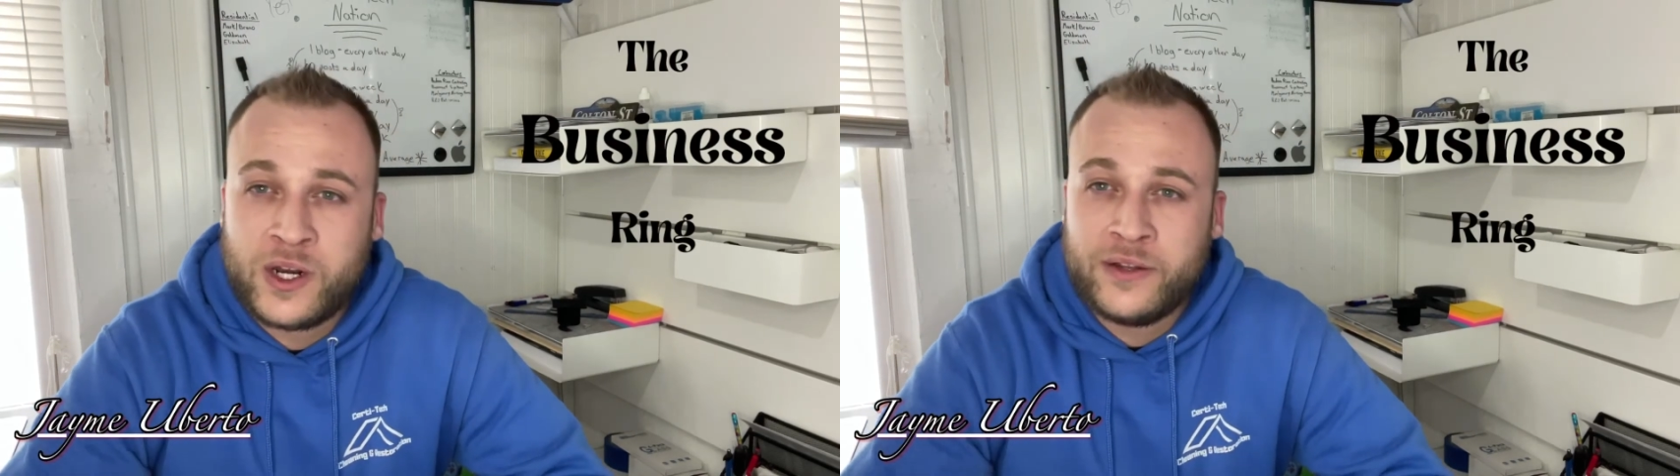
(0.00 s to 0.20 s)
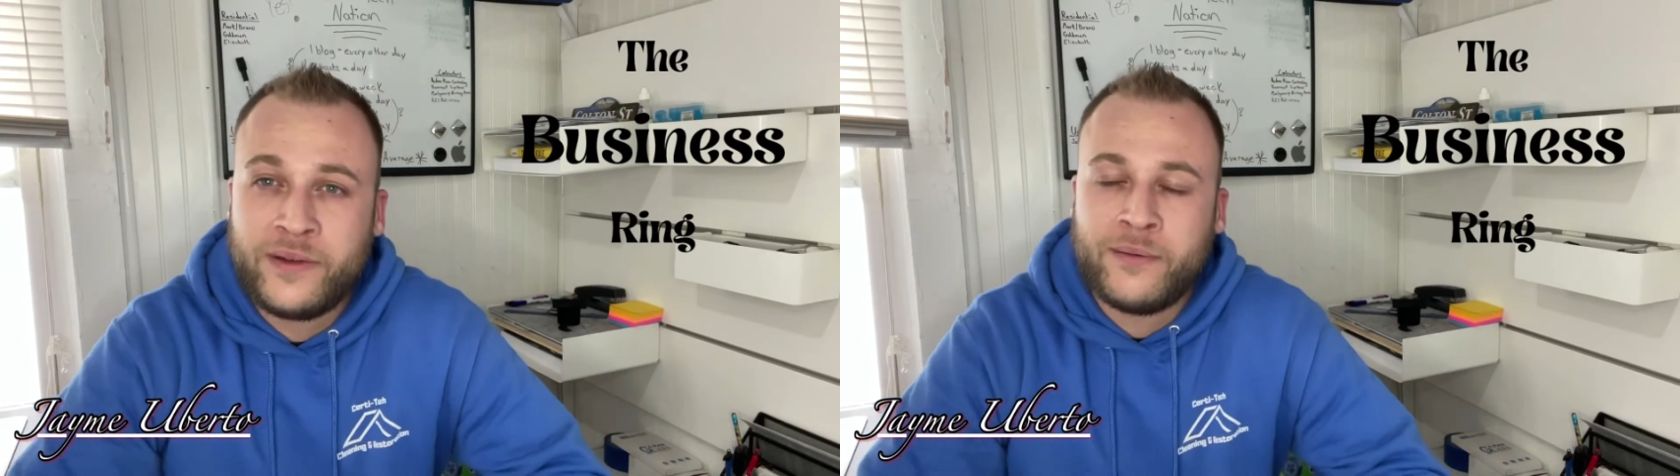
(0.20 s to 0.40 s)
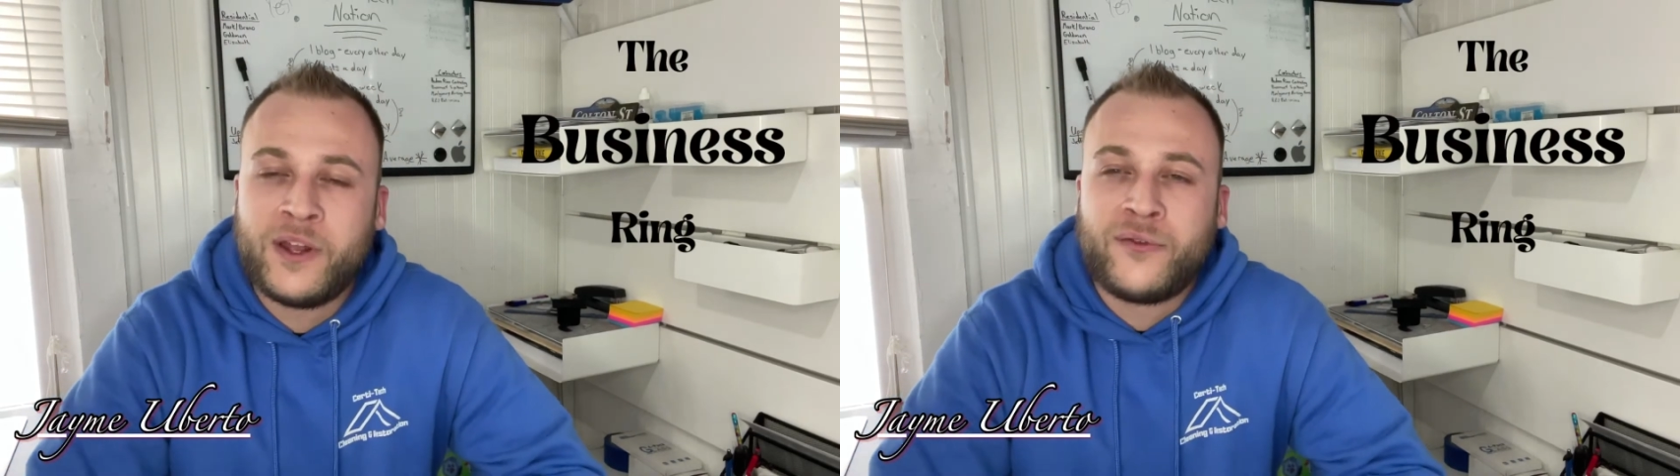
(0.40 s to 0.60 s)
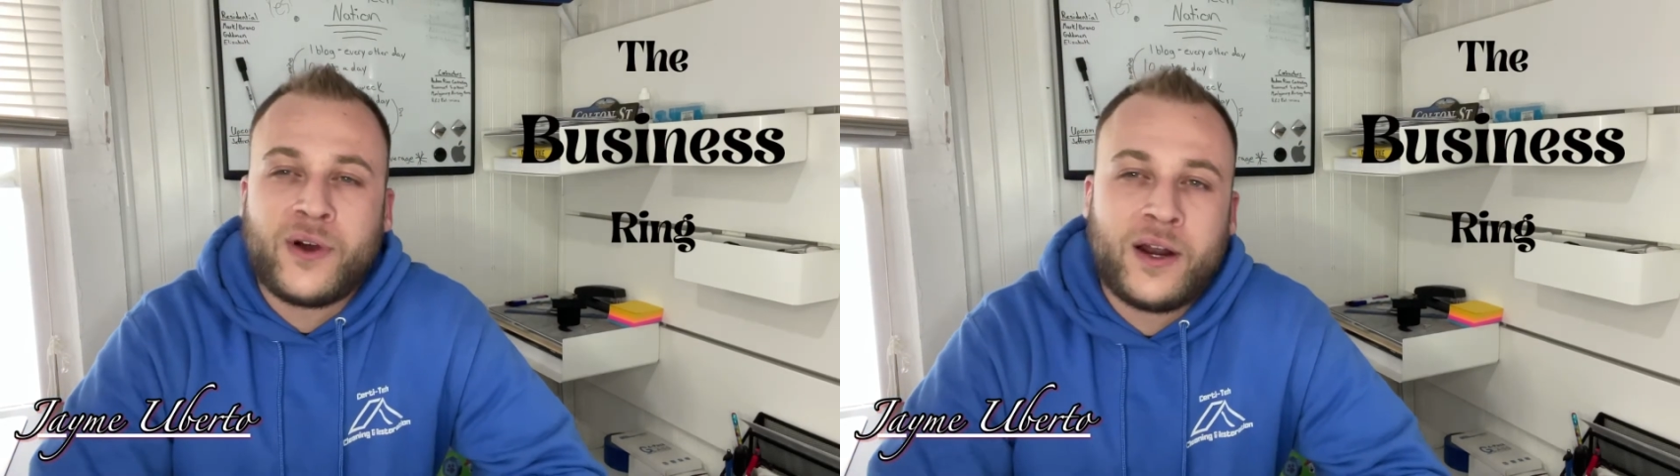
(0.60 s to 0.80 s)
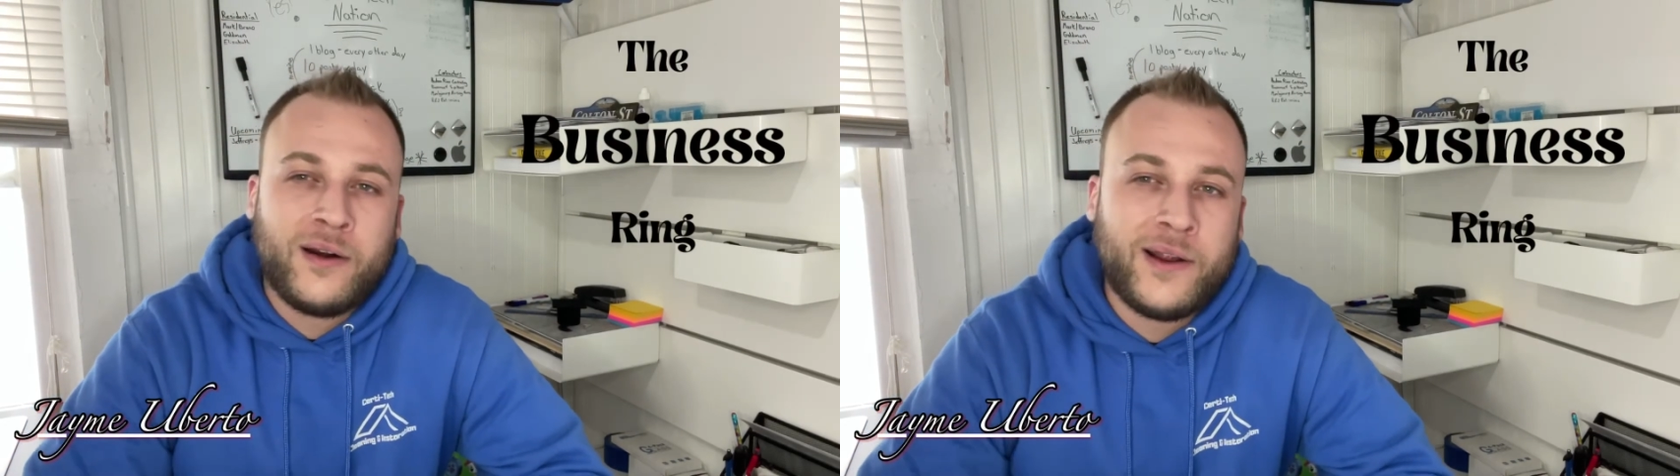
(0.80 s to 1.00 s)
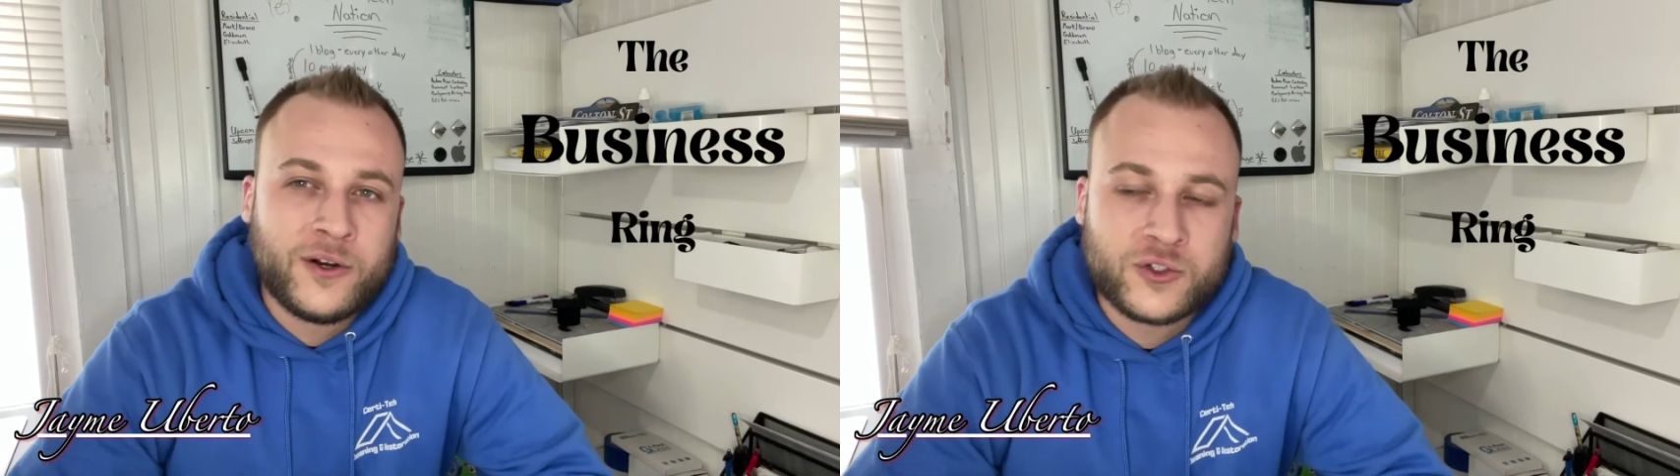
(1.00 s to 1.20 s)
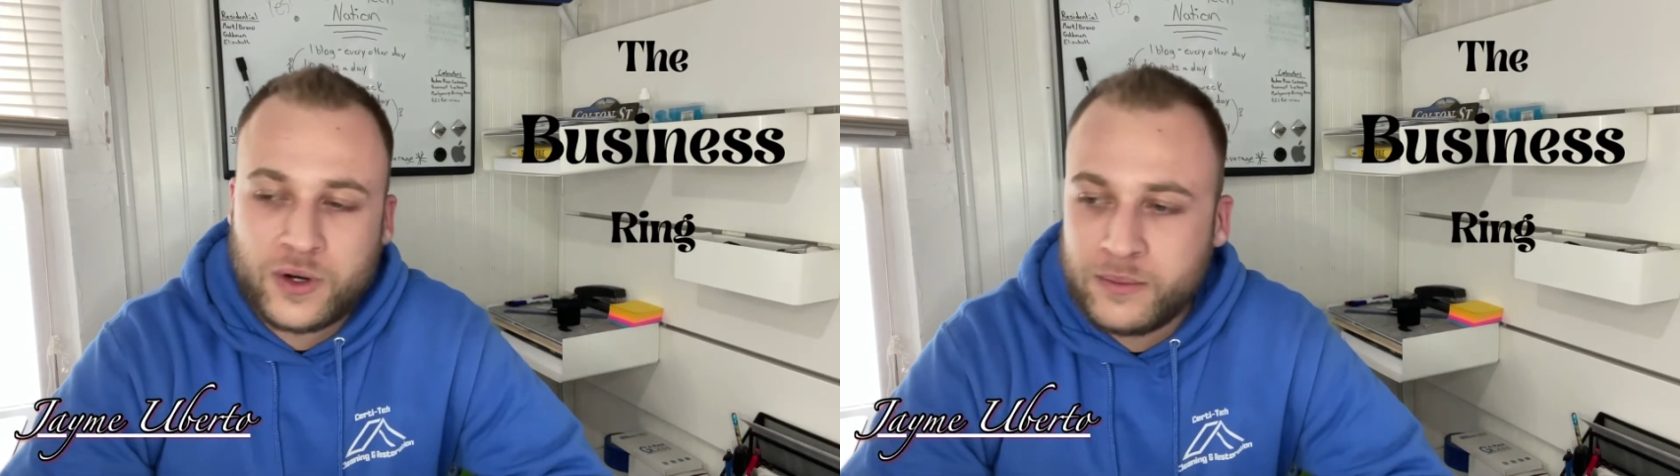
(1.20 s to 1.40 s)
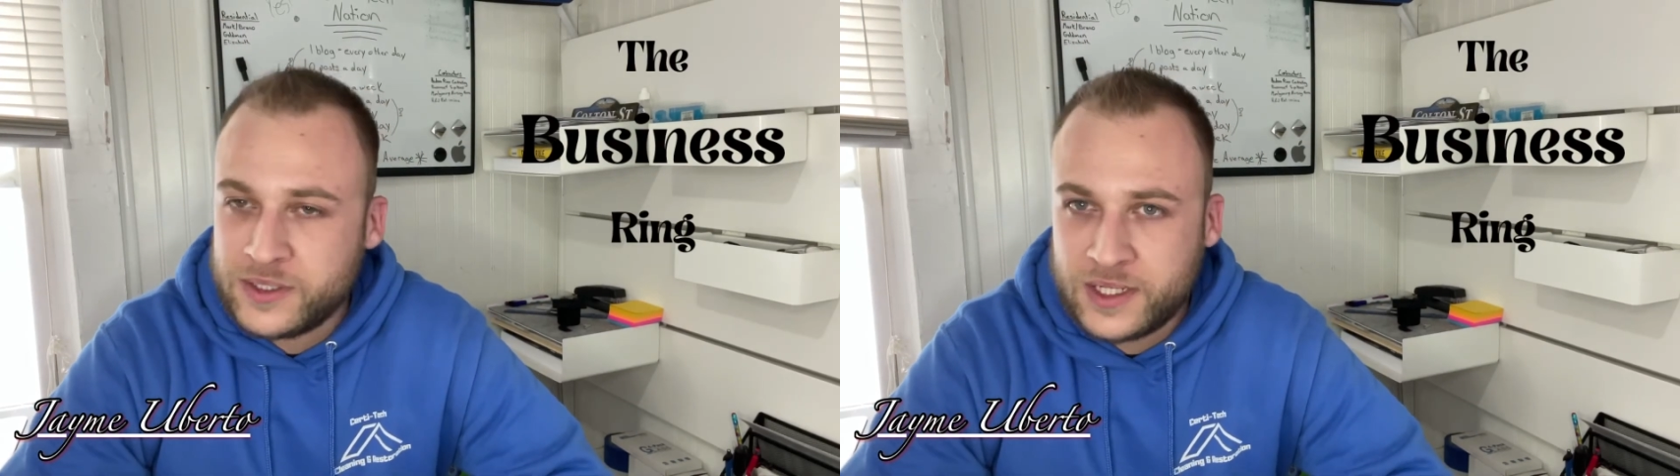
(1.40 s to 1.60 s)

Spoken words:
a dehumidifier and air scrubbers.